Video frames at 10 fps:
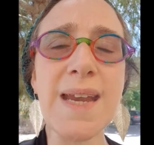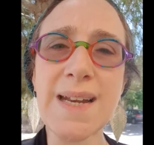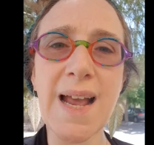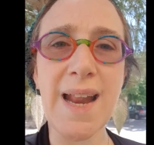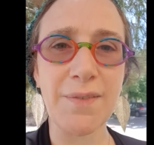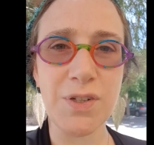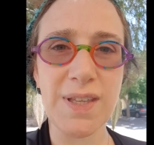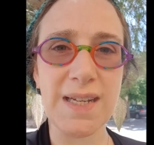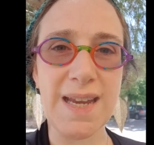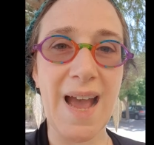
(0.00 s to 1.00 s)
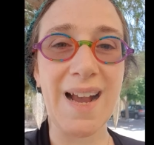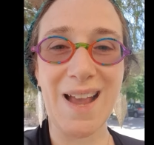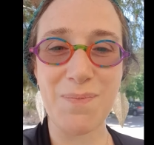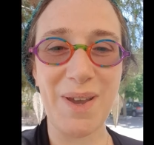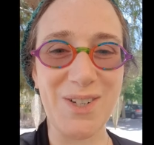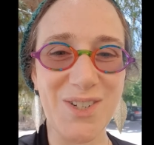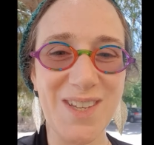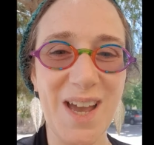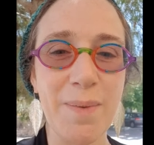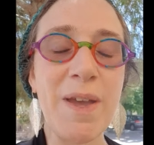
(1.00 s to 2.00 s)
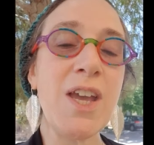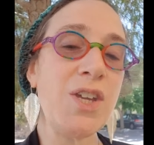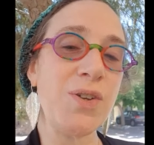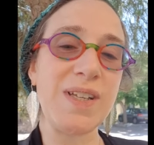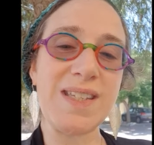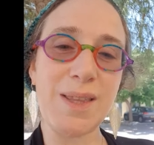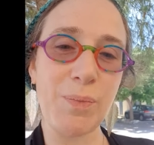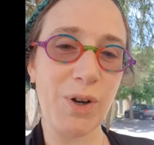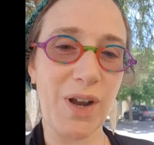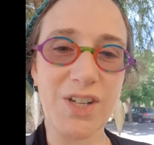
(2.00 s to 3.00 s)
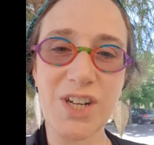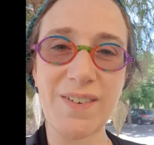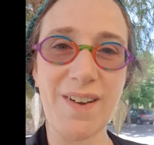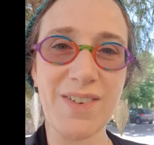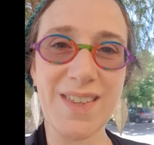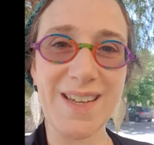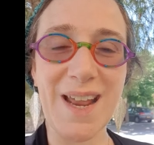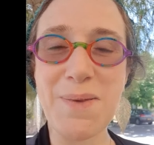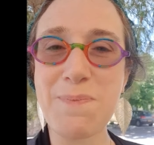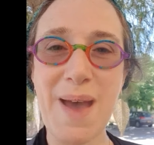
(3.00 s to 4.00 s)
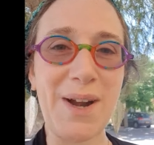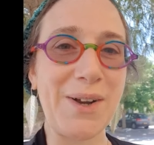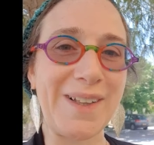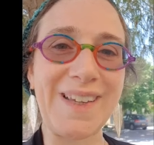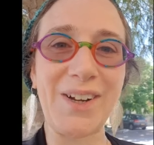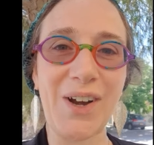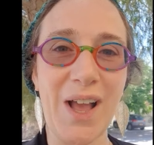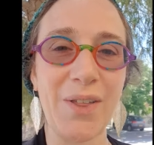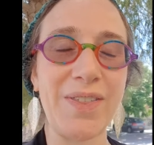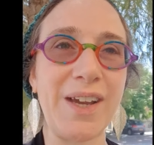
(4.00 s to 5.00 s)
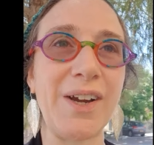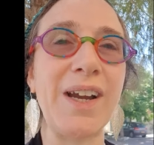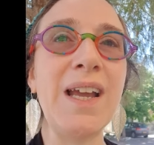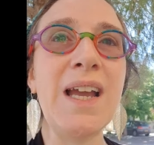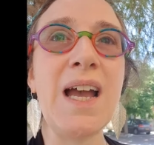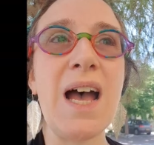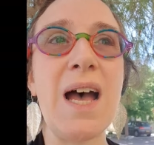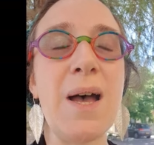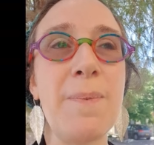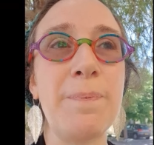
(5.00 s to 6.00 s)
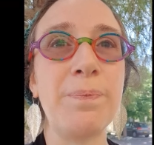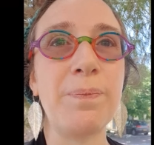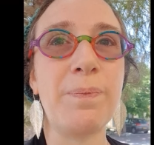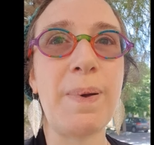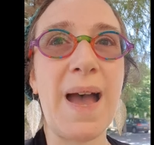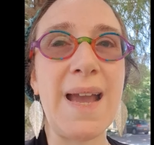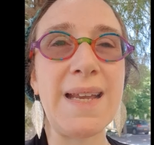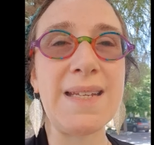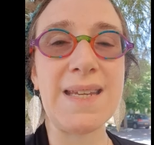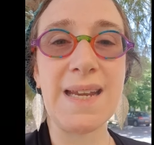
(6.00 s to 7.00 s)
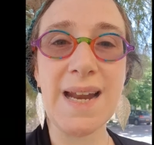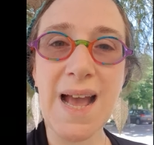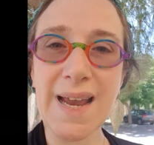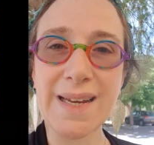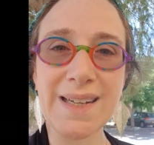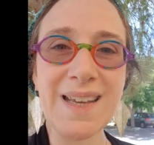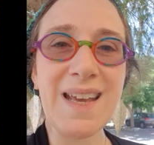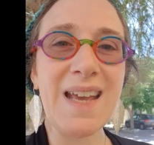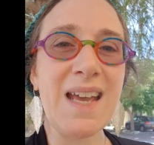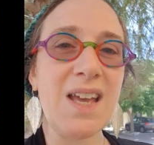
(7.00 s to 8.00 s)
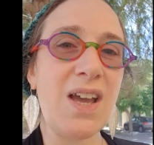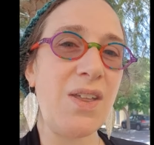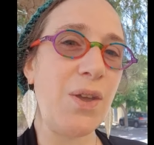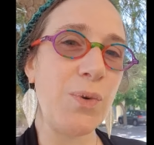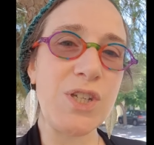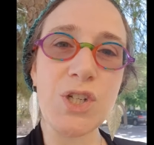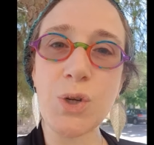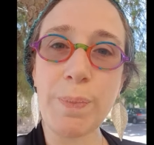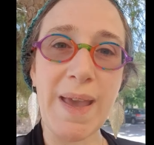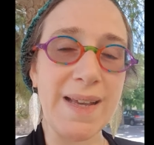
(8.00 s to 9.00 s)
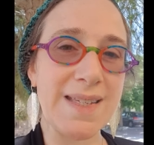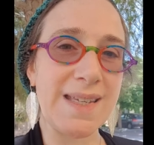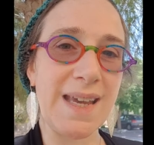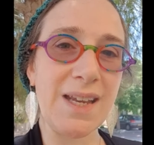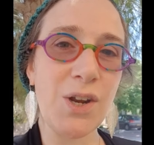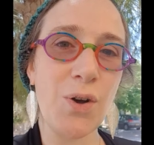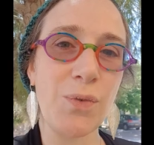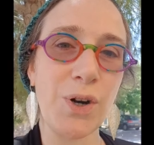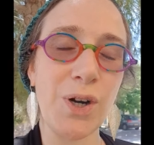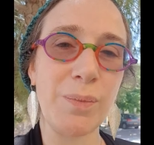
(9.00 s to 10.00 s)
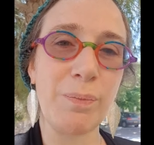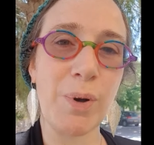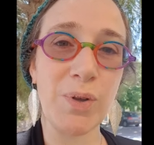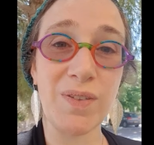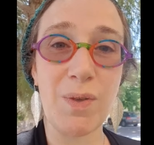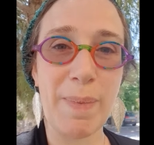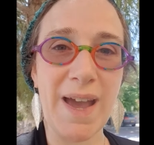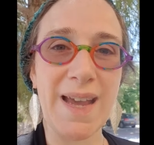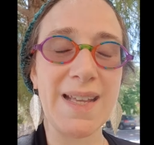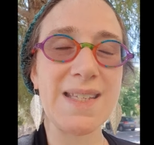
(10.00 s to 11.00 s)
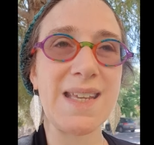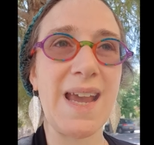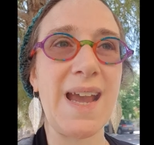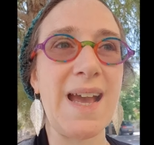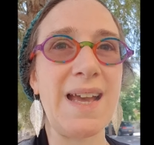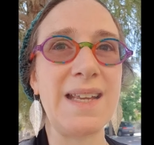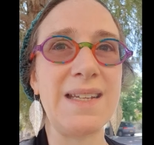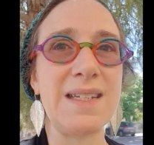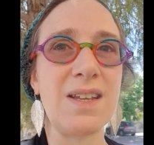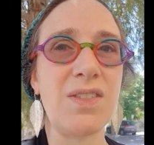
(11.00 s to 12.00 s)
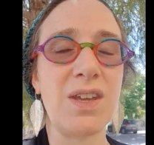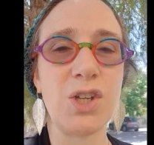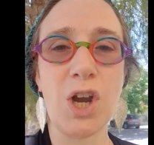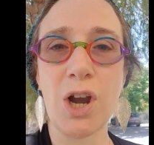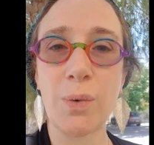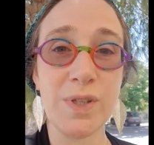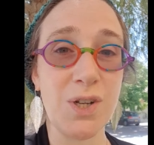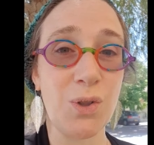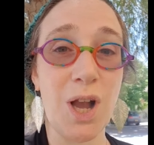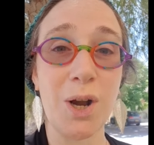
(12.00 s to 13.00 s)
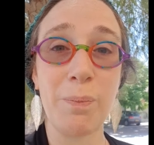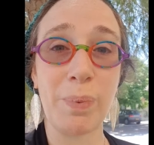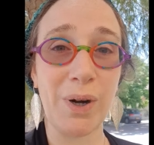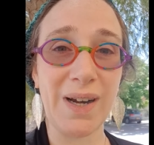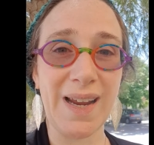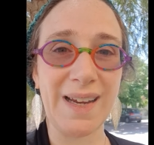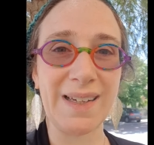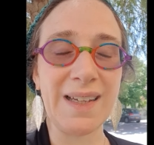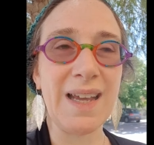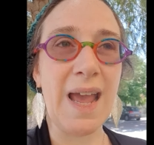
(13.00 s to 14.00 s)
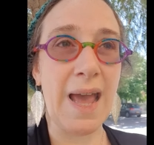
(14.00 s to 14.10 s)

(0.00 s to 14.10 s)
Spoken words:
Day 9 after the attack, I had pictures up. You could see the progression, everything getting better, cleaner, healthier. By day 9, there was new pink skin over both of the bites, and the yarrow was no longer burning